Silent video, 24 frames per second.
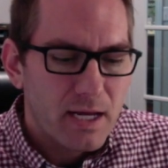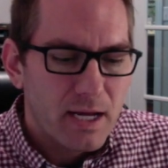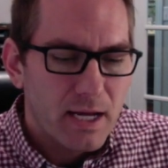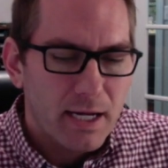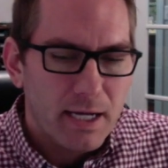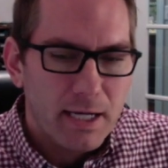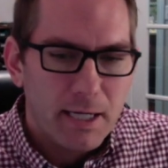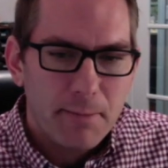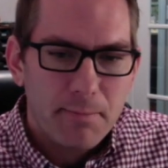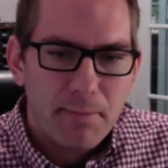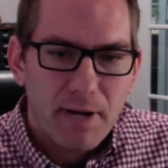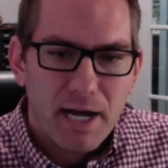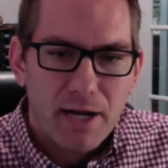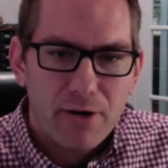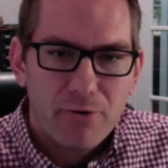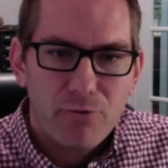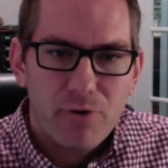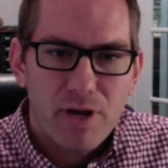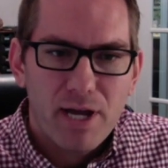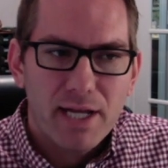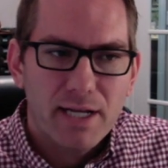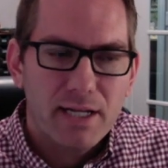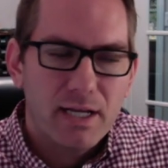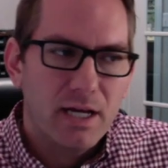I
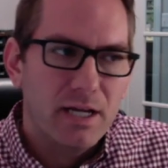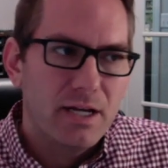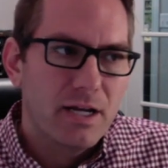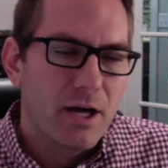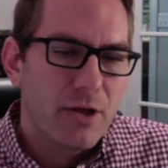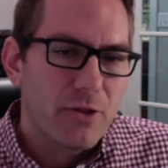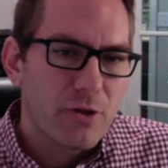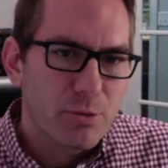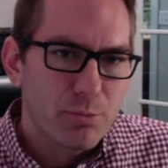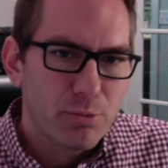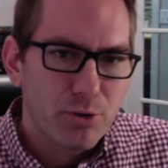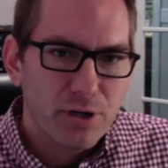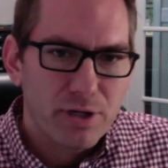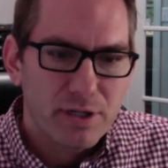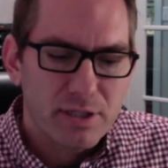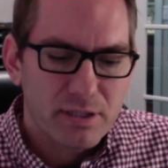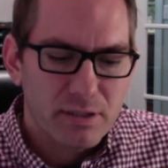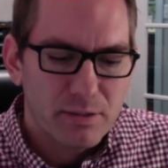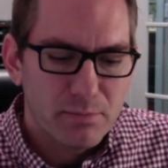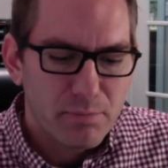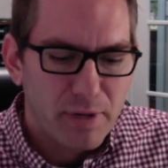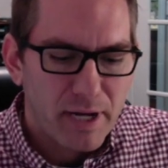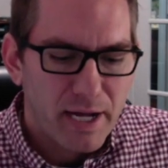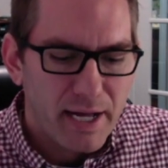read another book
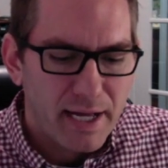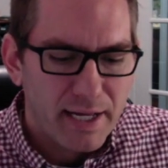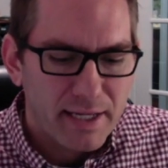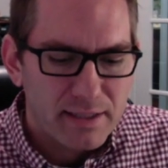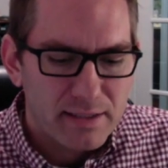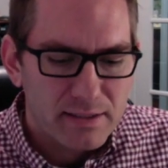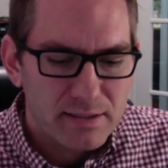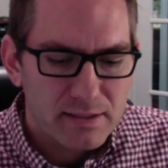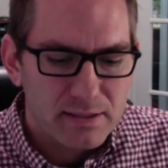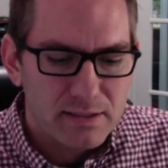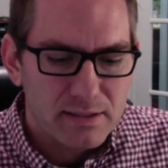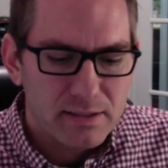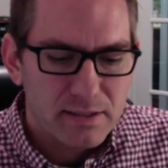by